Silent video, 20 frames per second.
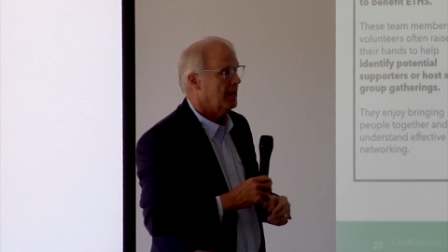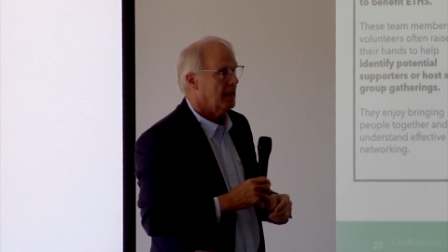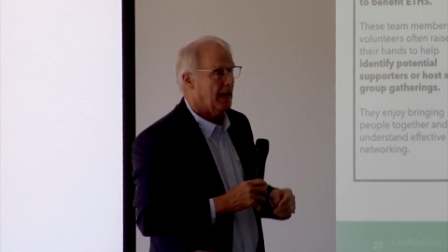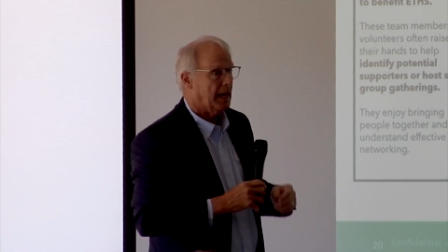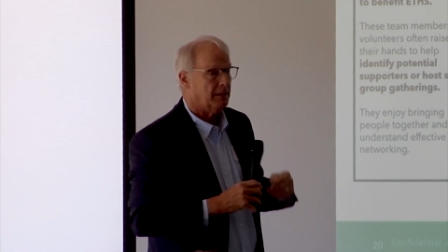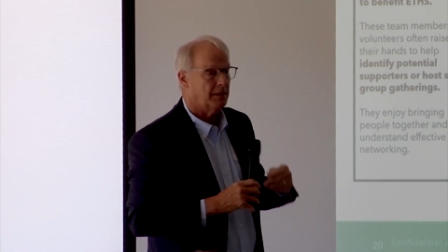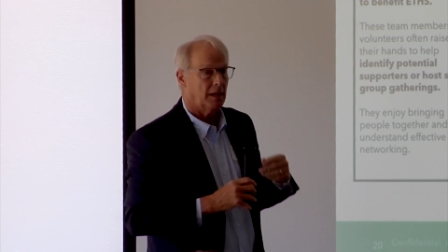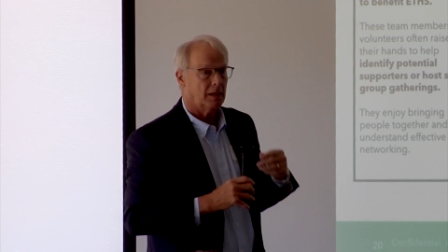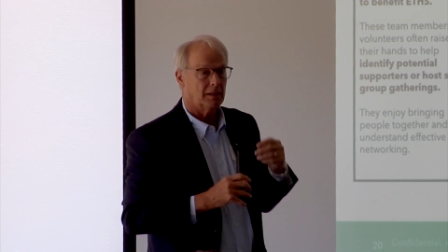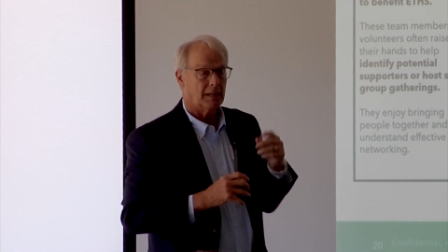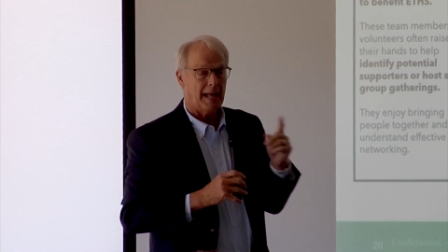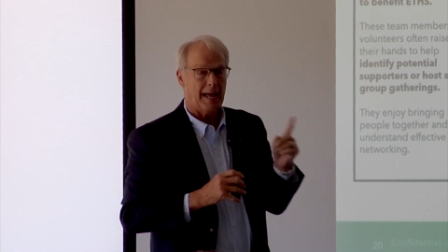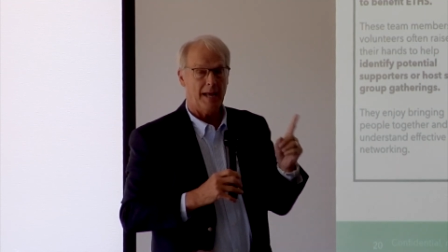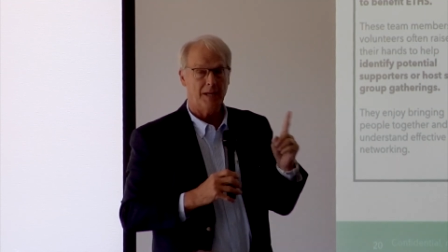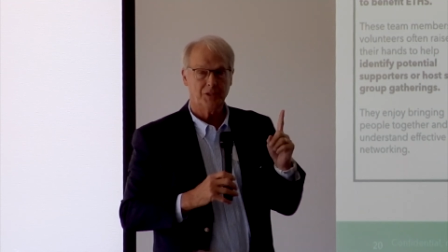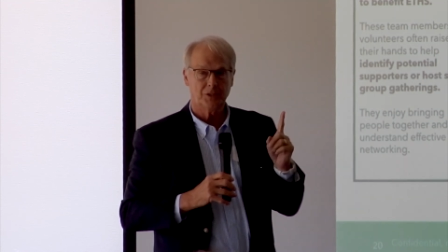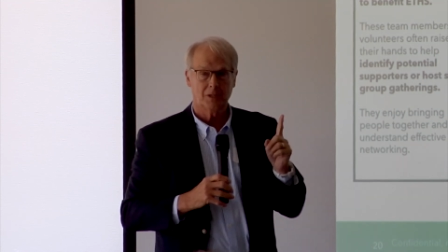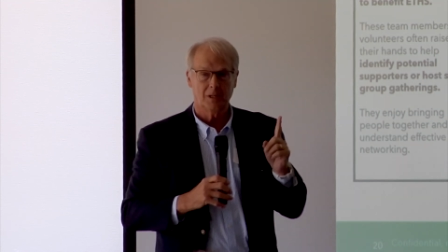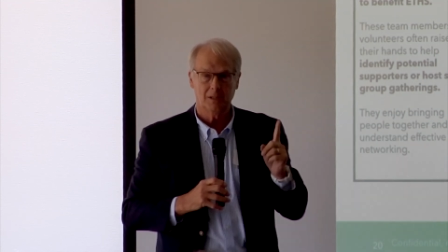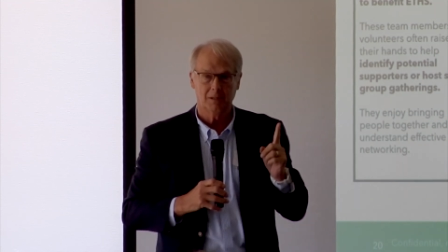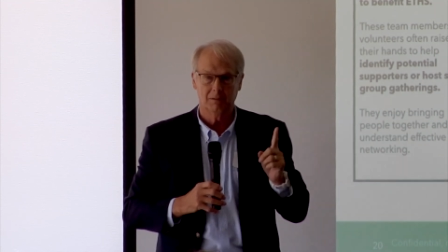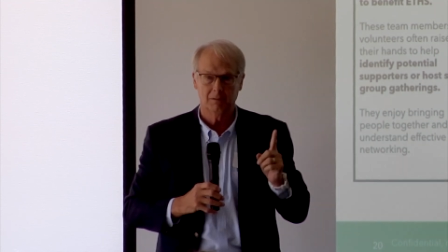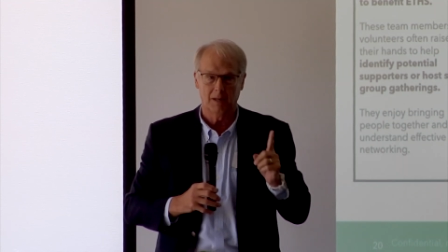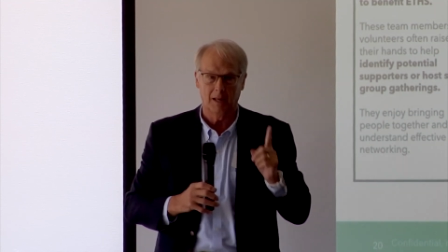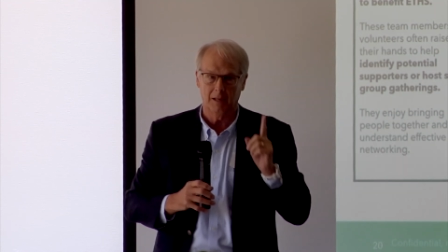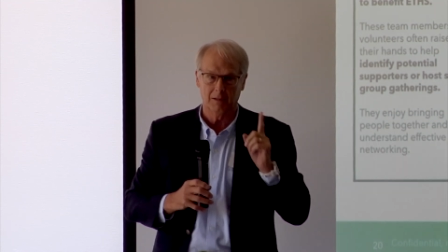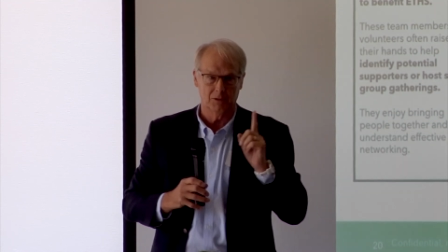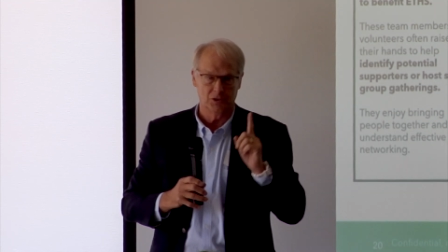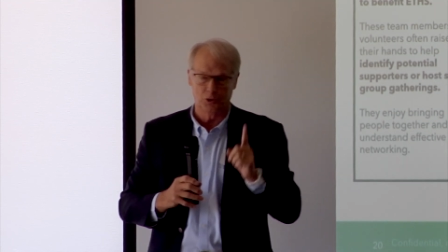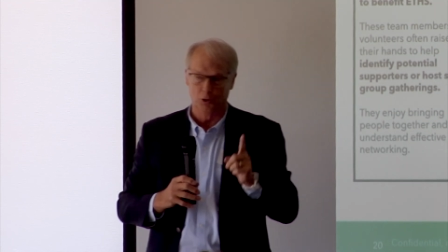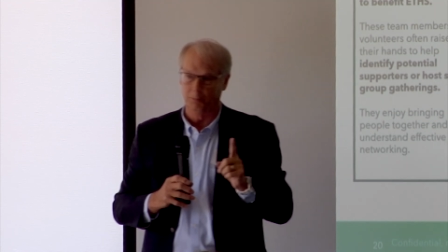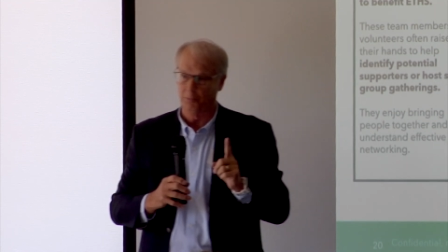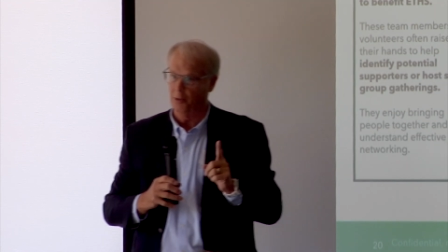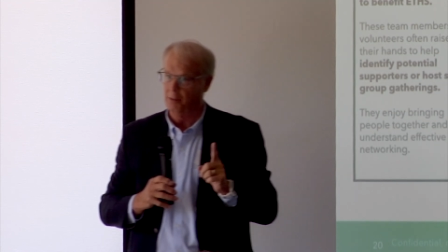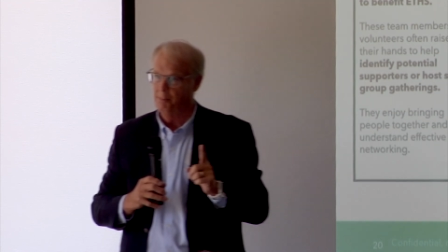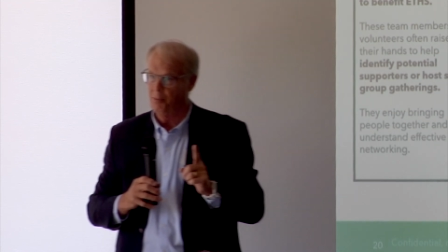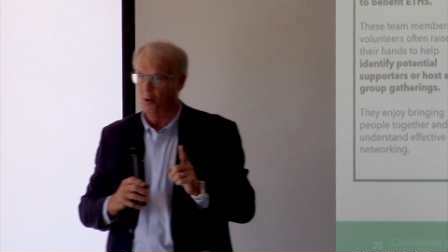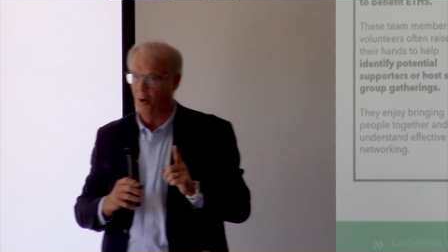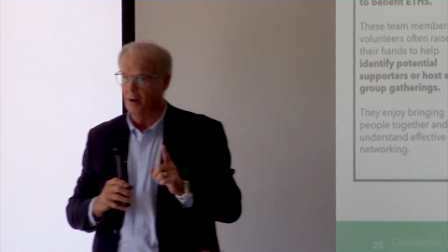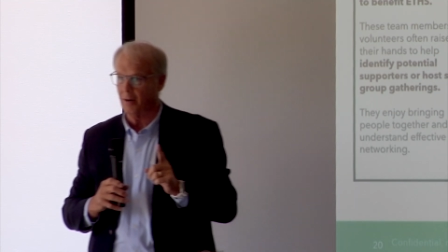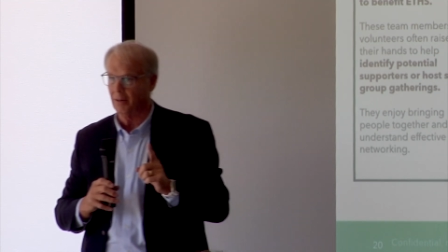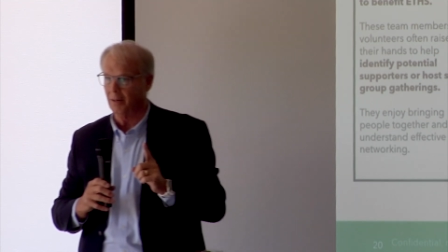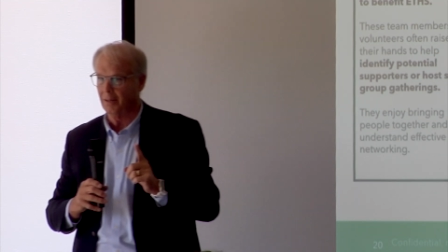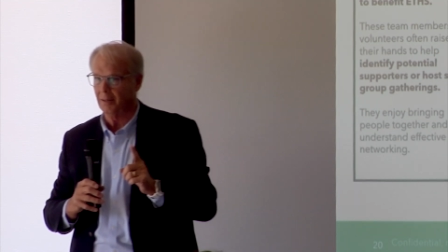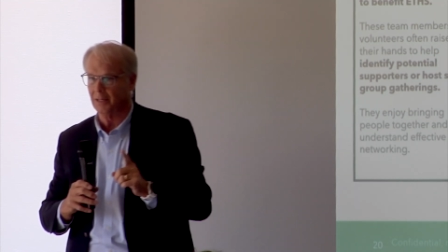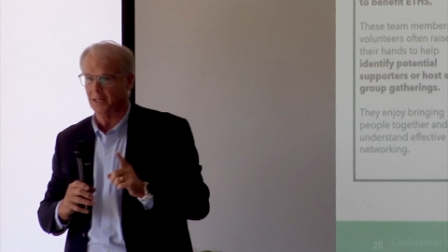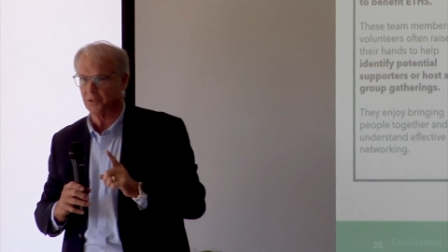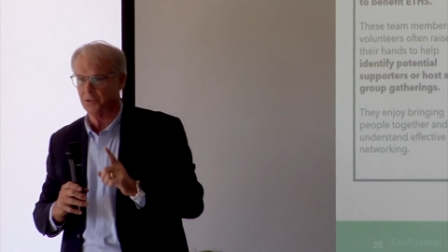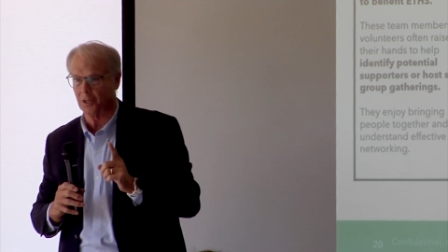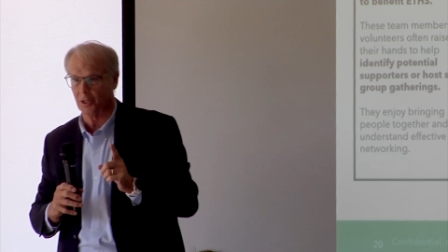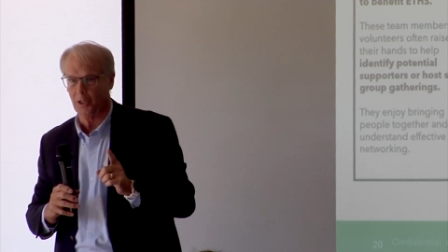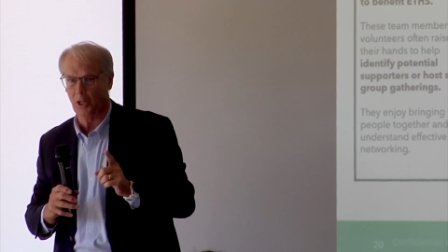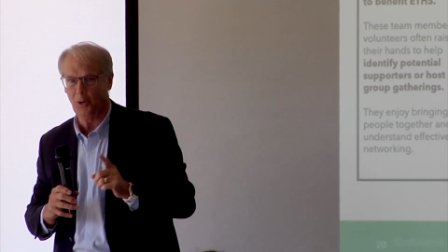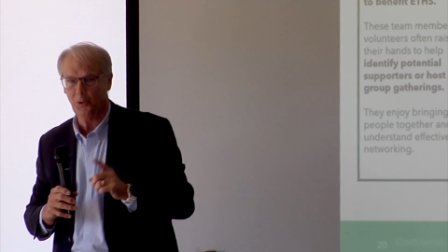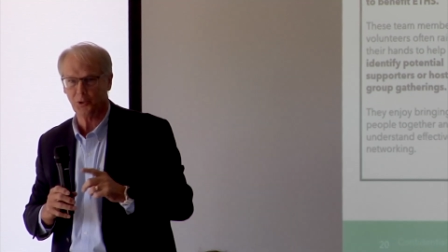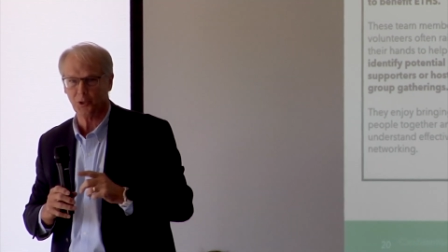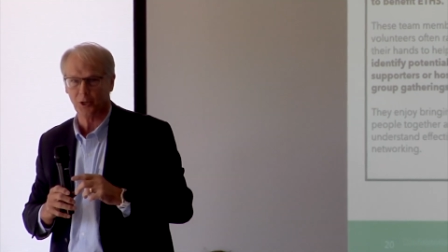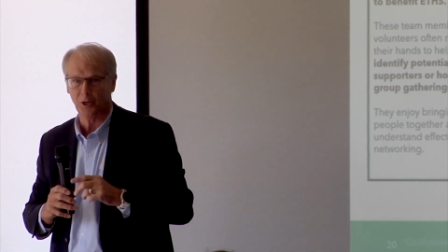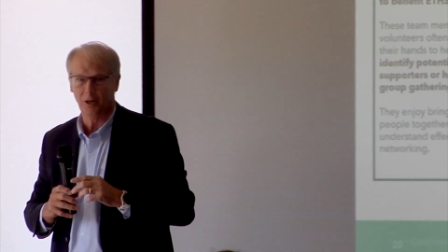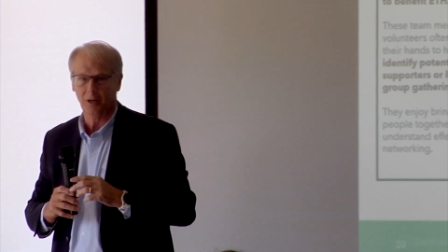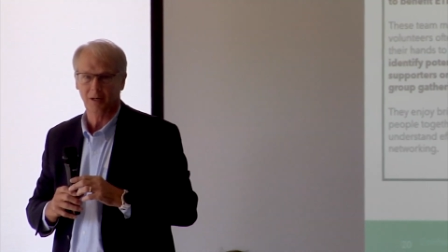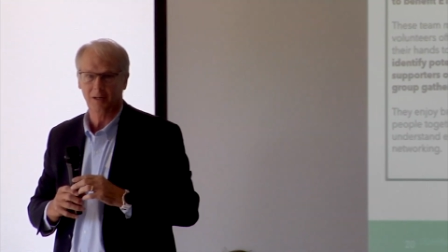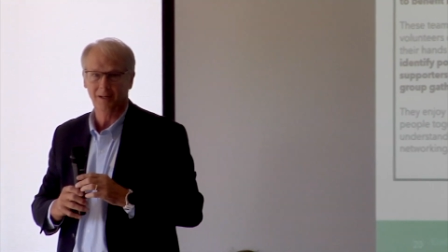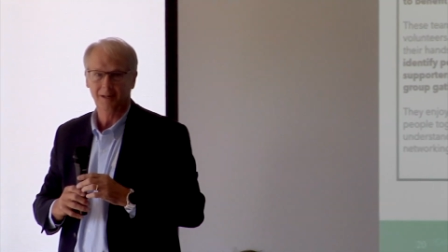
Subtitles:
And then last, and super important, is the closer.